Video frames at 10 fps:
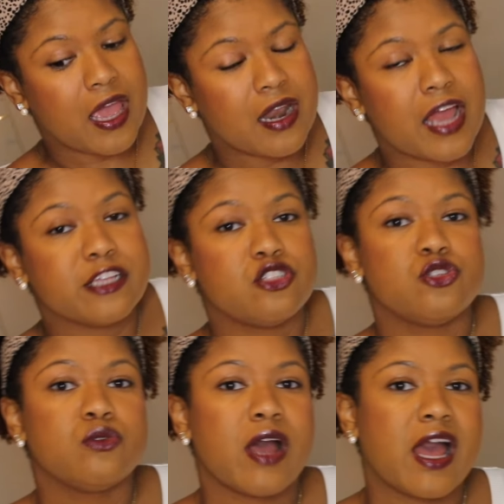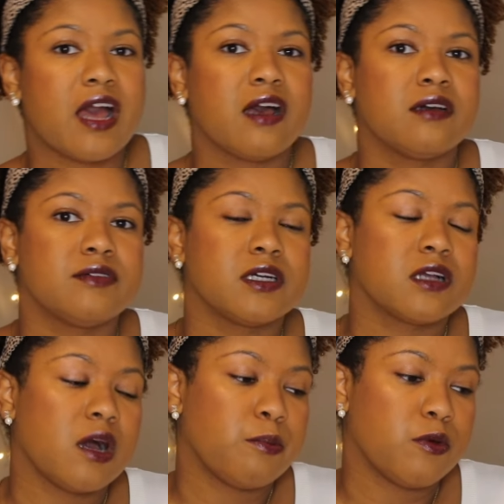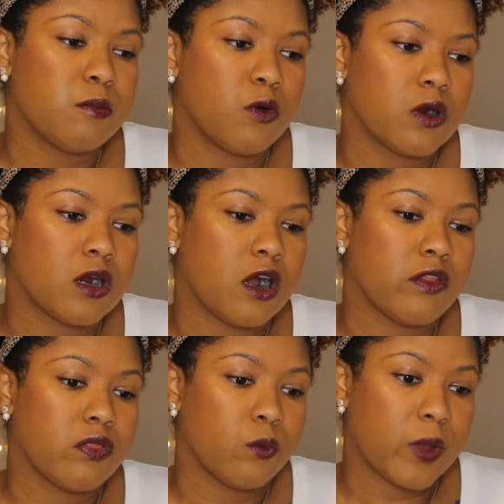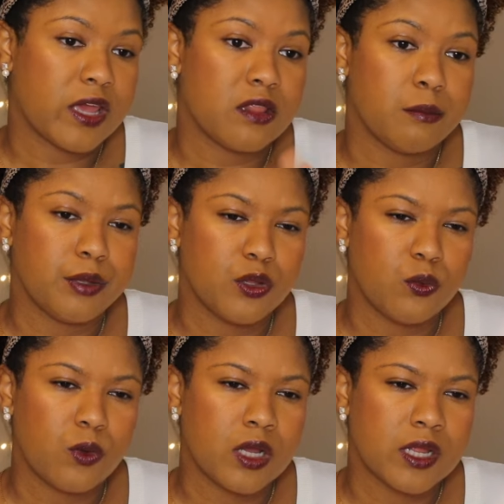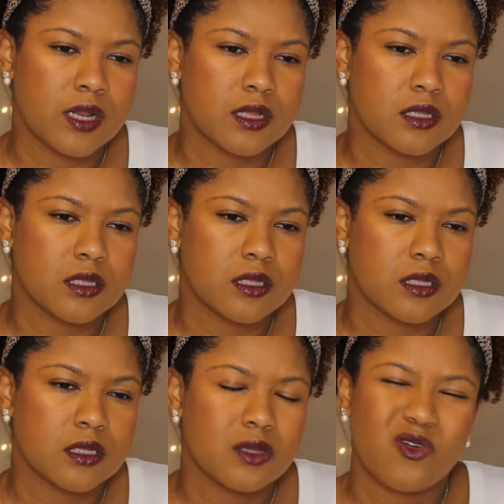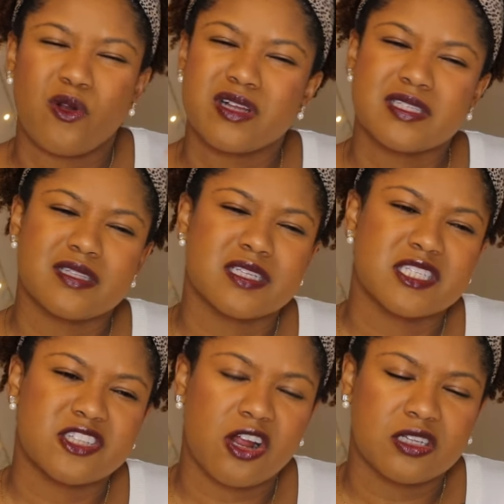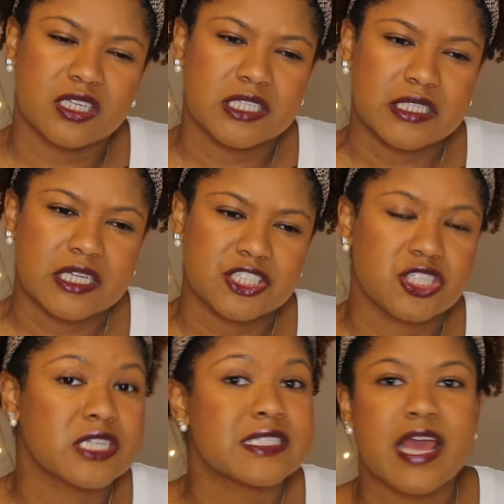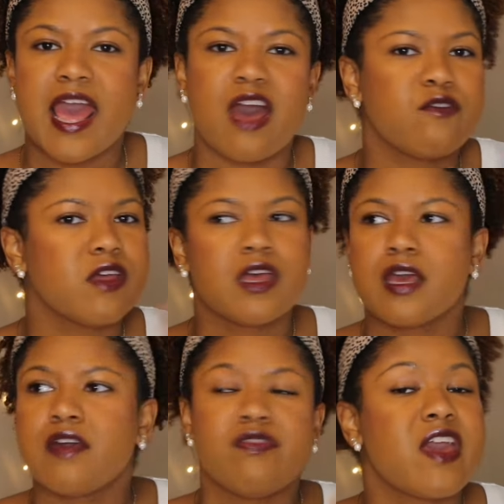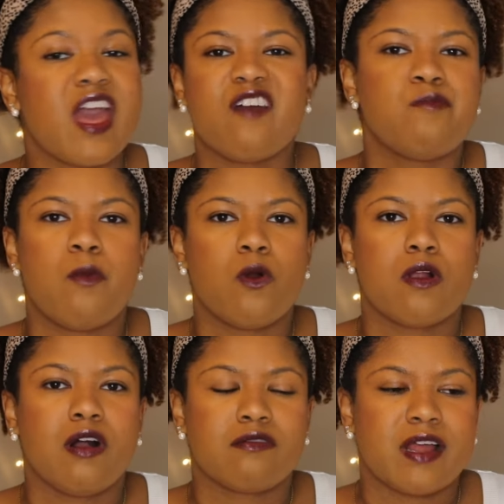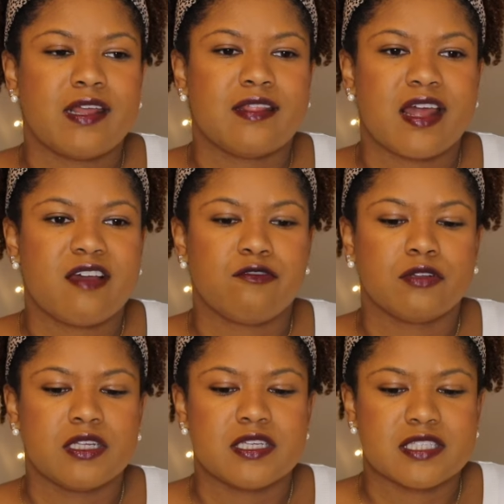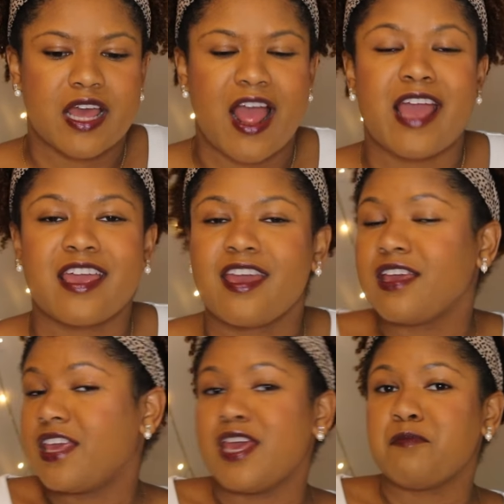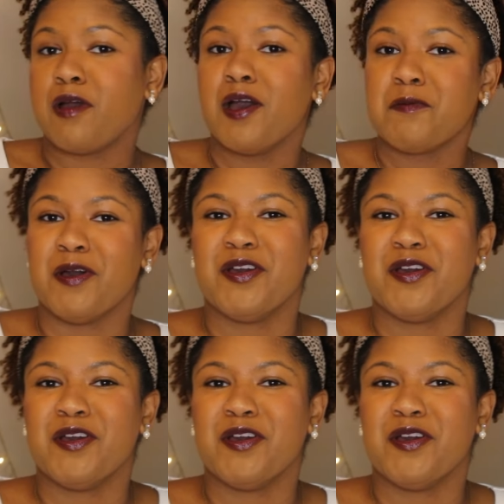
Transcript: And I do have a couple more on the way. The blue one, or is it the Starlit collection? Because they have they have more already that have released. Like I can't keep up